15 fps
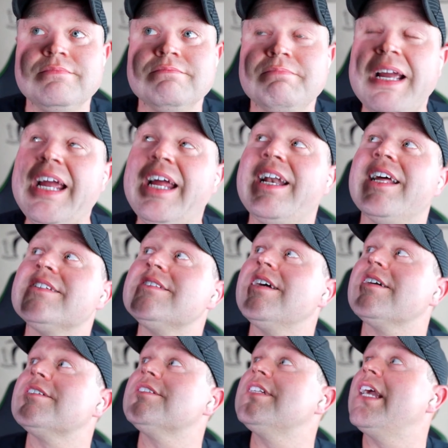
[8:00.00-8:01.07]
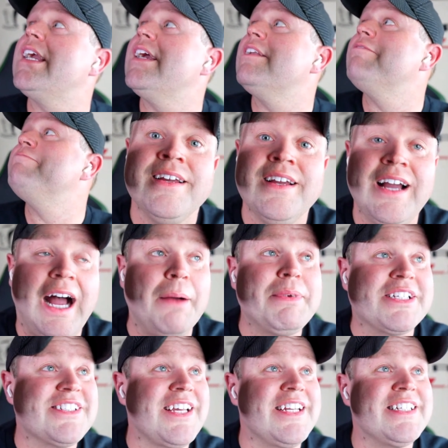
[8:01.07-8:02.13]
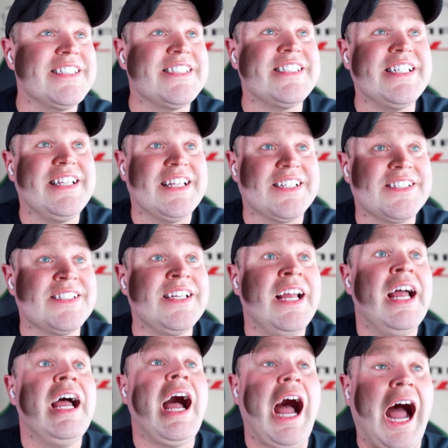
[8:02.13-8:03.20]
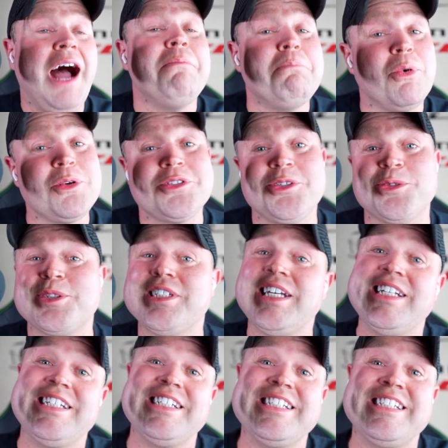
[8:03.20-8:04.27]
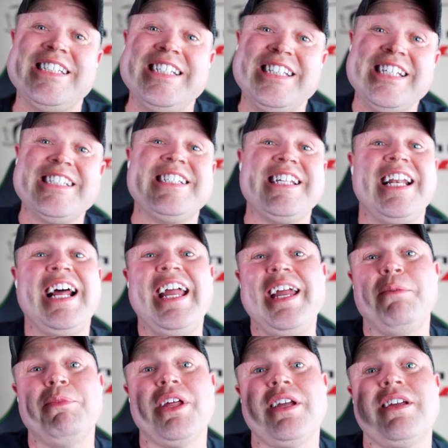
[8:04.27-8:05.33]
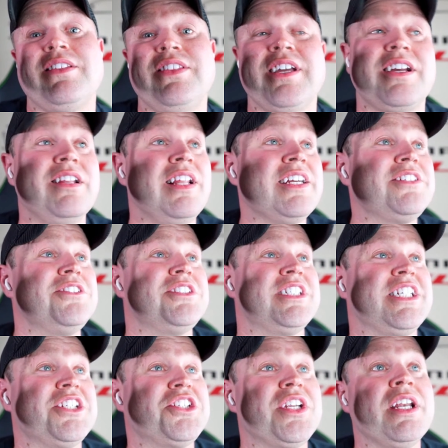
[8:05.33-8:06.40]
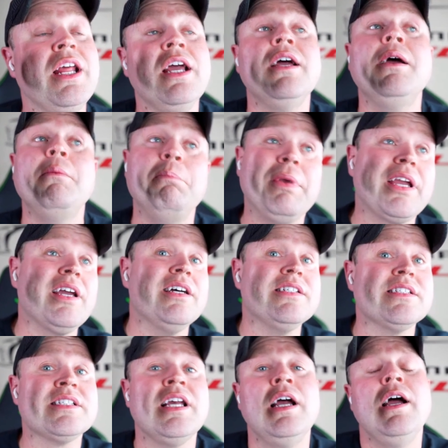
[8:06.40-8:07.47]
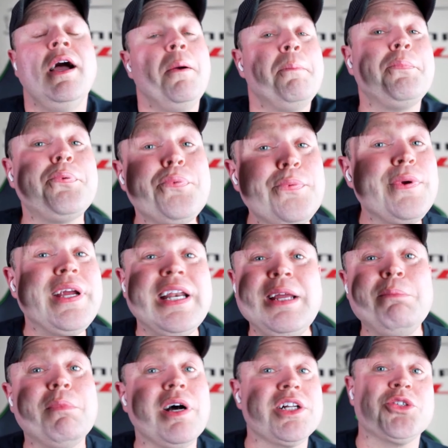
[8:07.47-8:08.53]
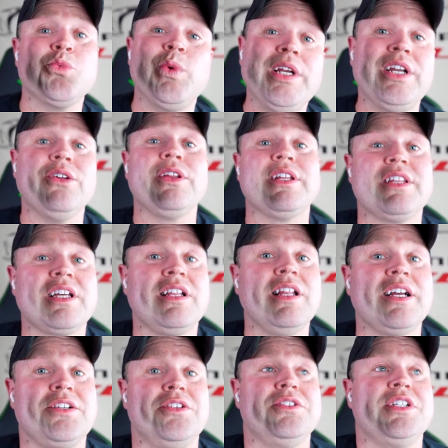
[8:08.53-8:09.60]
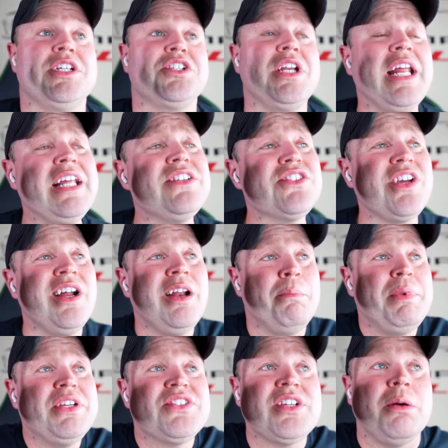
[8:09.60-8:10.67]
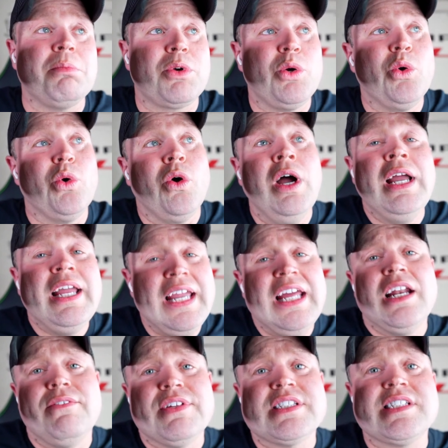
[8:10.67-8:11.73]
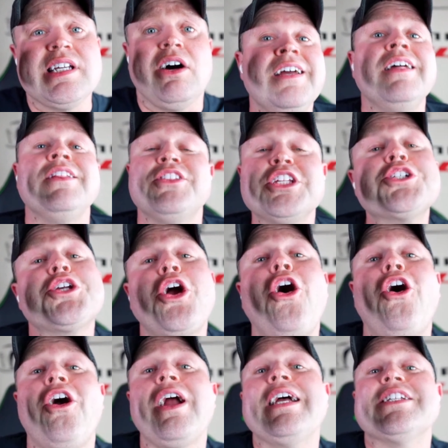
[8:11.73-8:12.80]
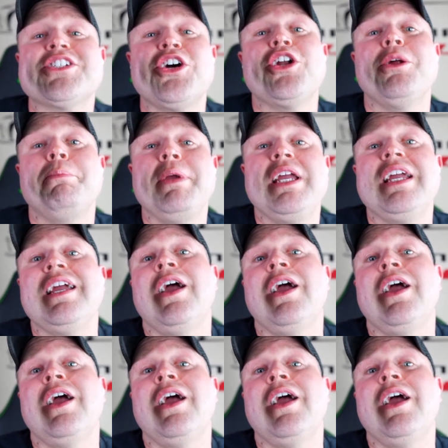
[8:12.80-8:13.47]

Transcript: Man, that sucks, Saying I'm excited to see this. I'm more so excited to see this than I am the the collector's edition because pretty much we know that the collector edition it's going to be something cool in of itself this car is going to be